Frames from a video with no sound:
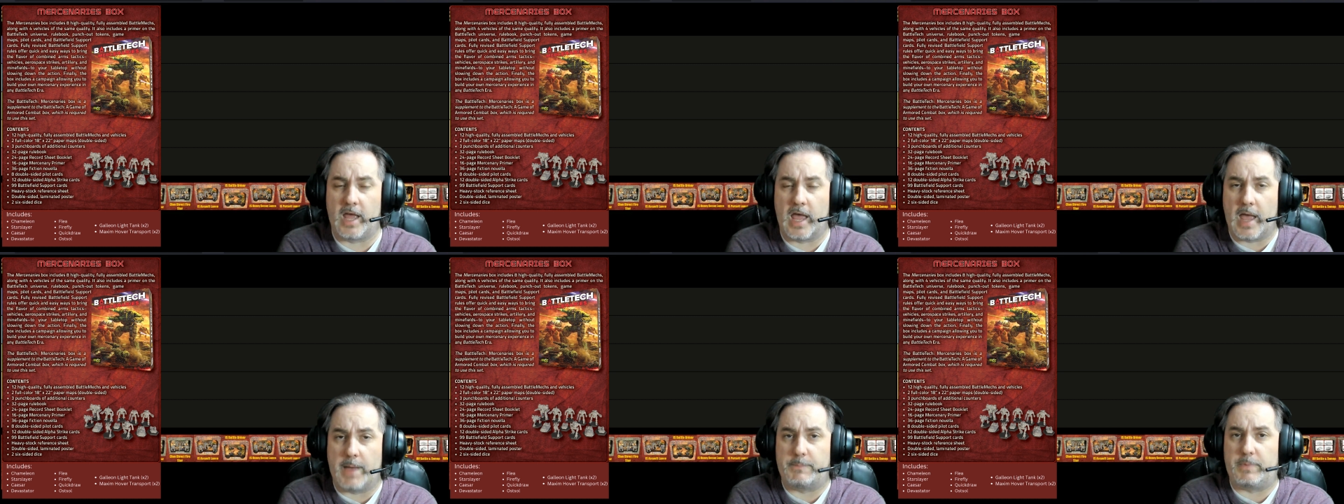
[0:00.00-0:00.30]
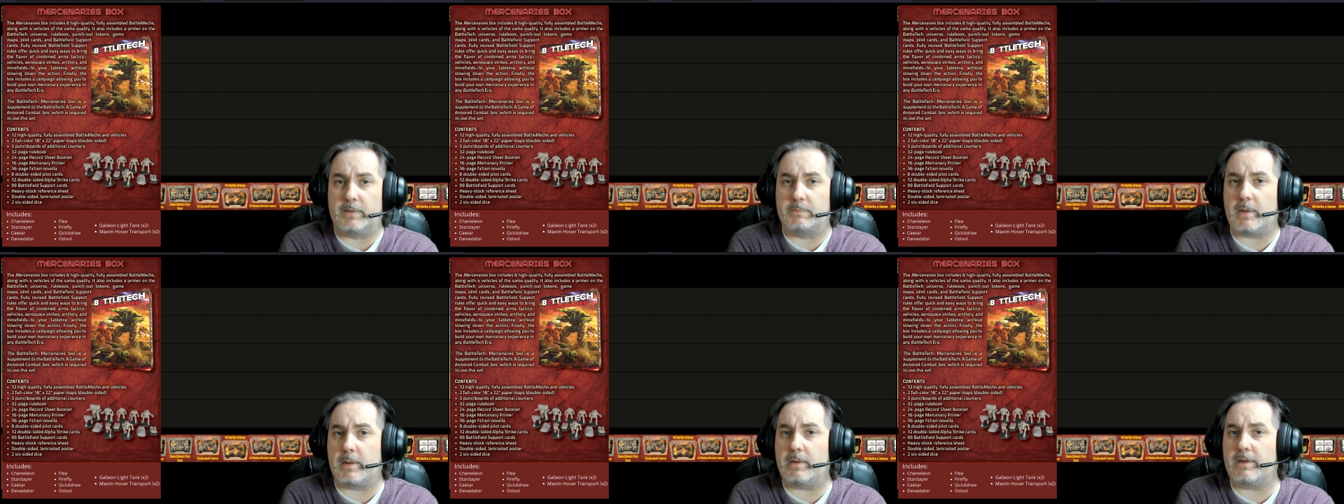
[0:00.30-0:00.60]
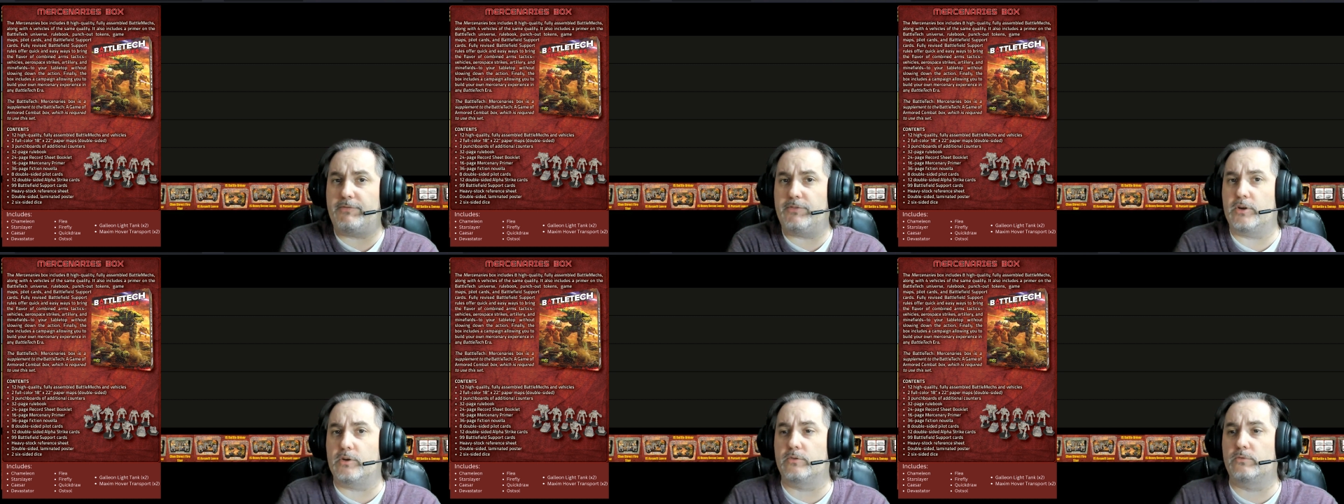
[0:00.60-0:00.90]
But maybe if
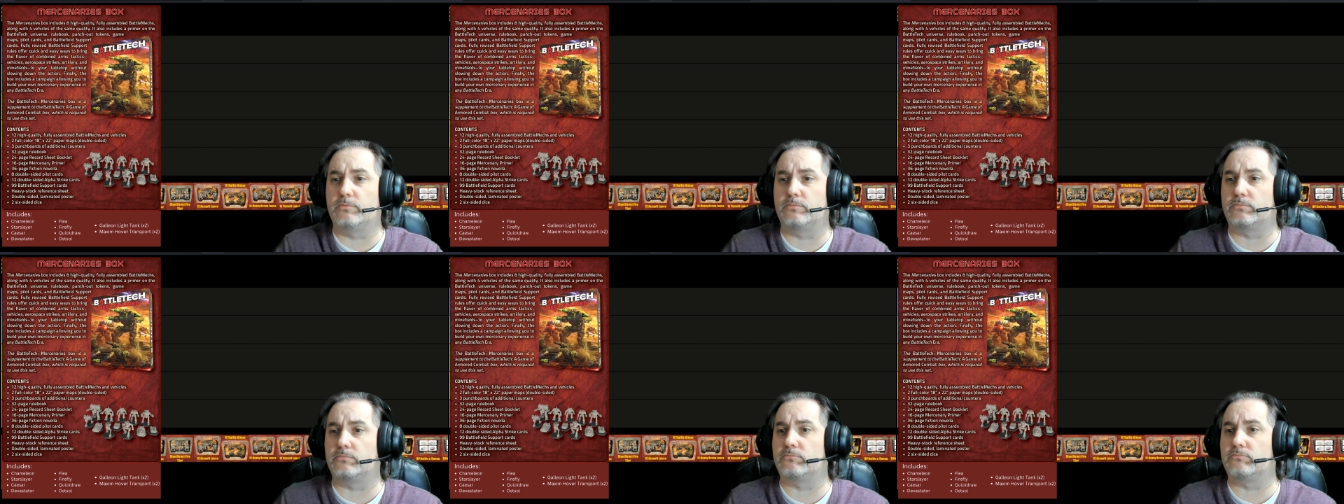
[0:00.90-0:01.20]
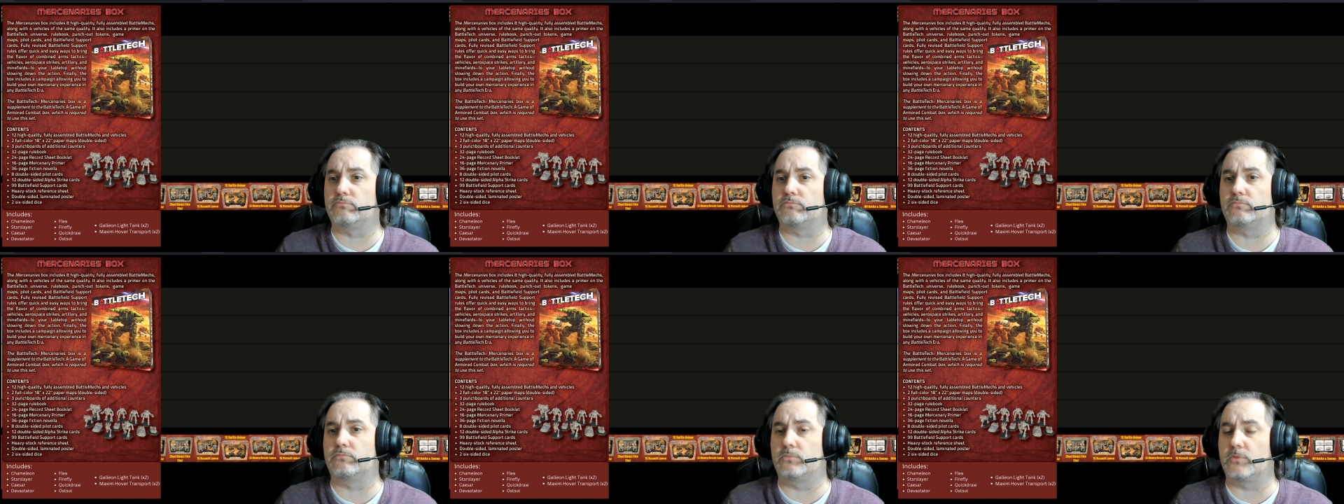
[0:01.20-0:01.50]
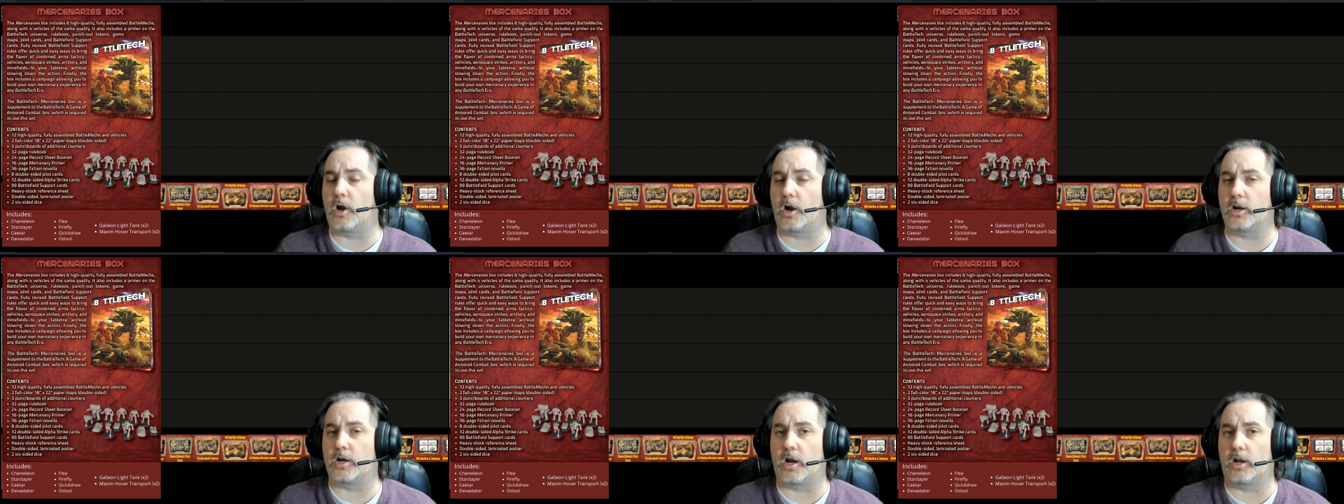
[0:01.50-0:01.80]
you
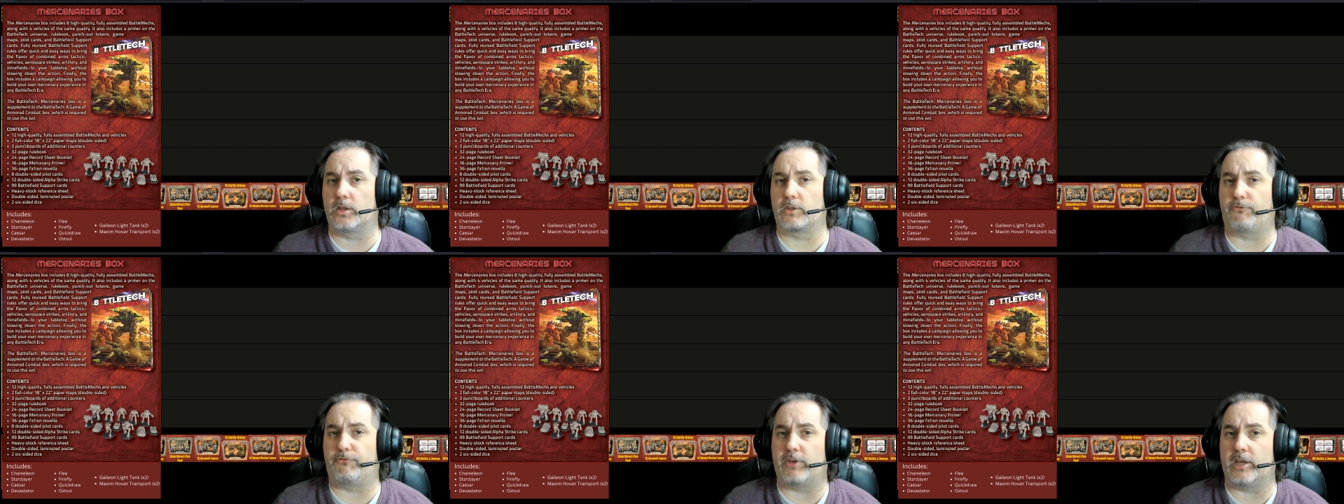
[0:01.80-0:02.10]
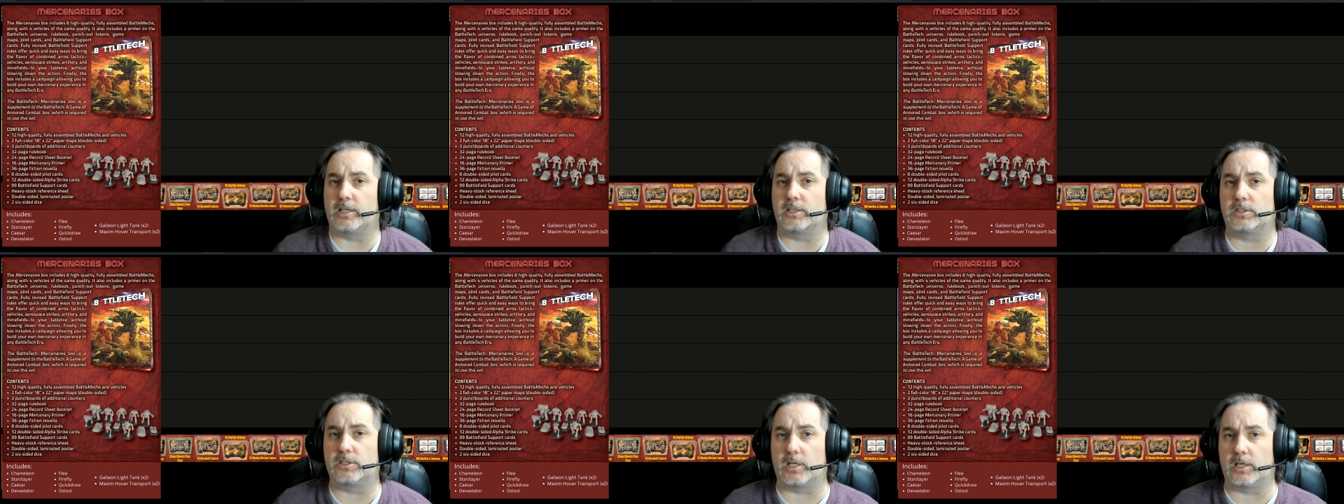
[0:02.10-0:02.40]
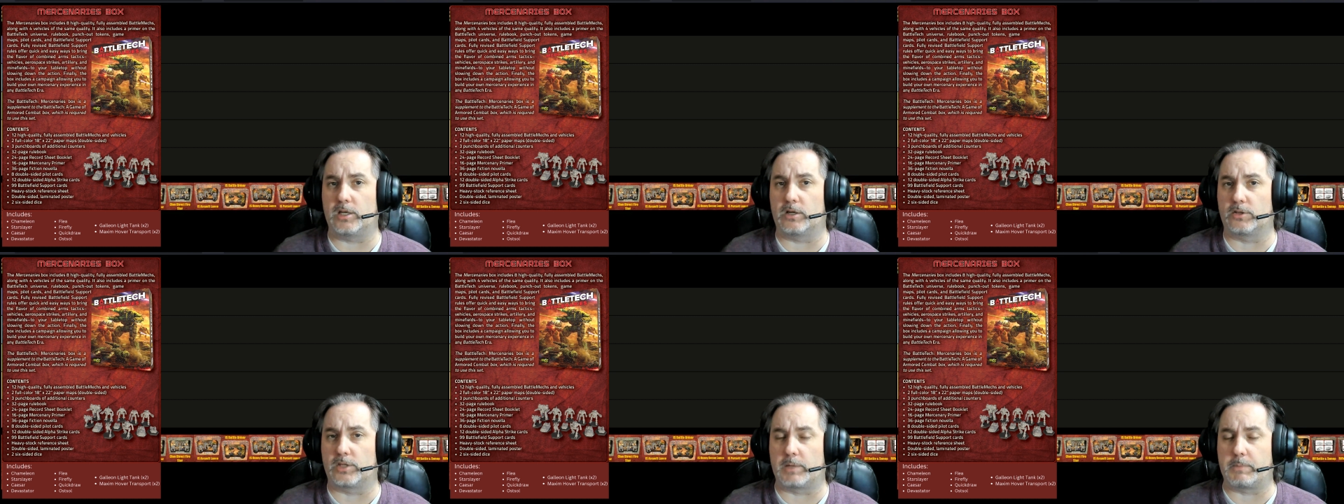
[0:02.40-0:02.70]
are on the fence and you're
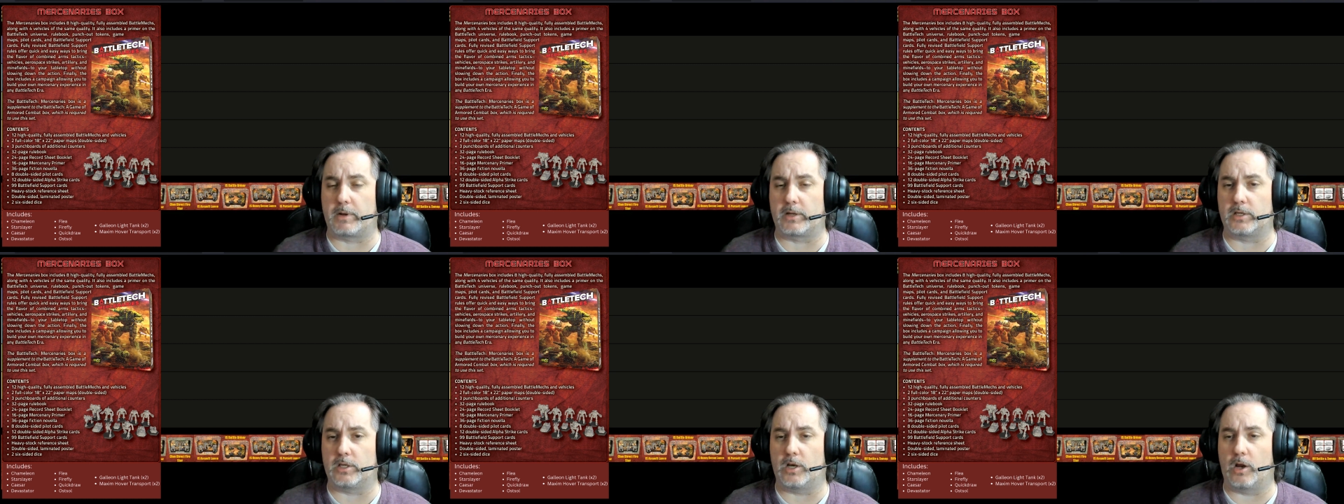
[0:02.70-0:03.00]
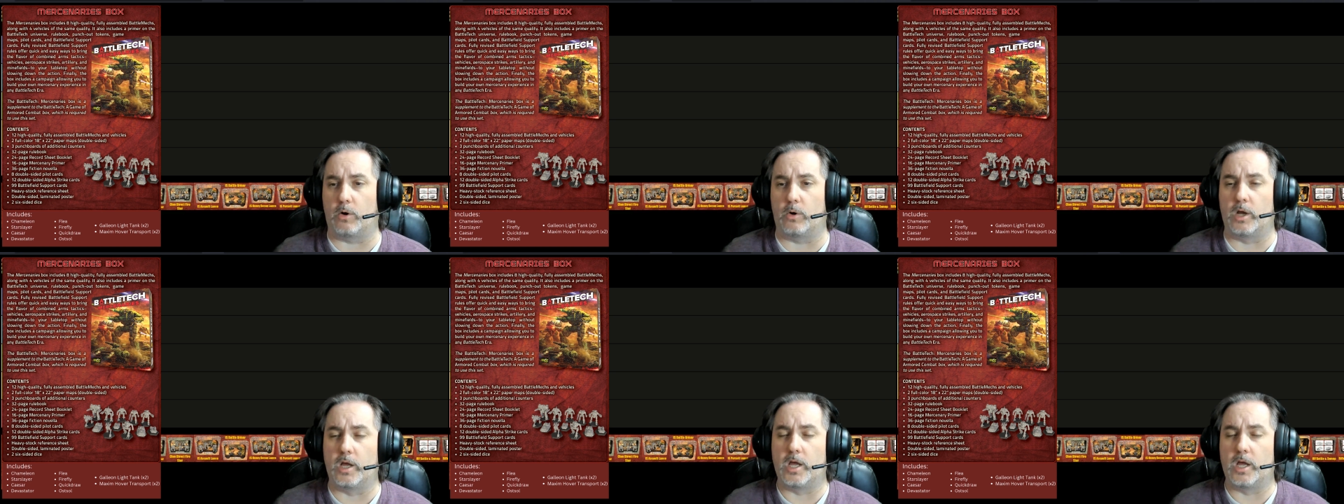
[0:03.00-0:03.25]
thinking about,